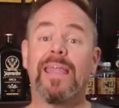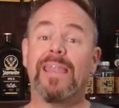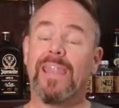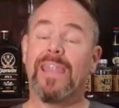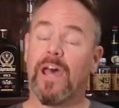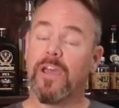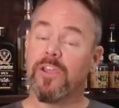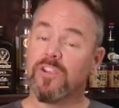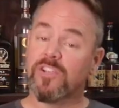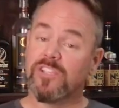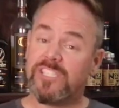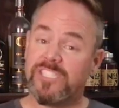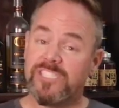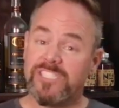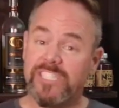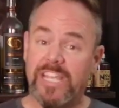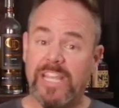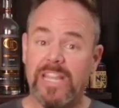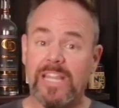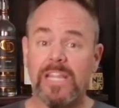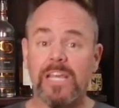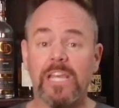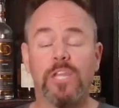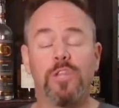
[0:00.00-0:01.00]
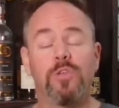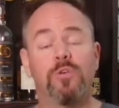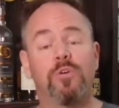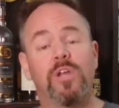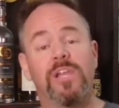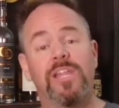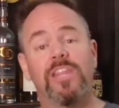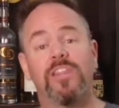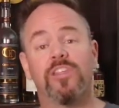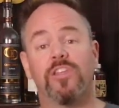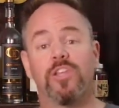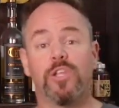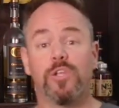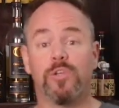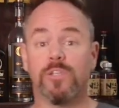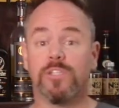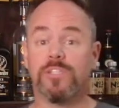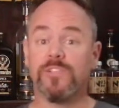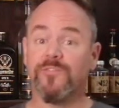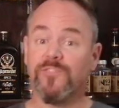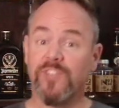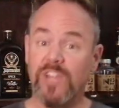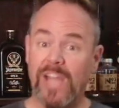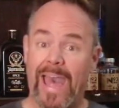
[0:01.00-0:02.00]
Now your ceiling, you could either
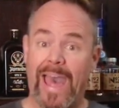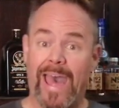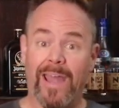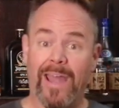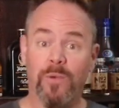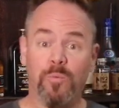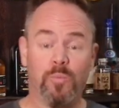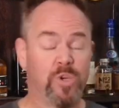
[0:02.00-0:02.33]
use flat,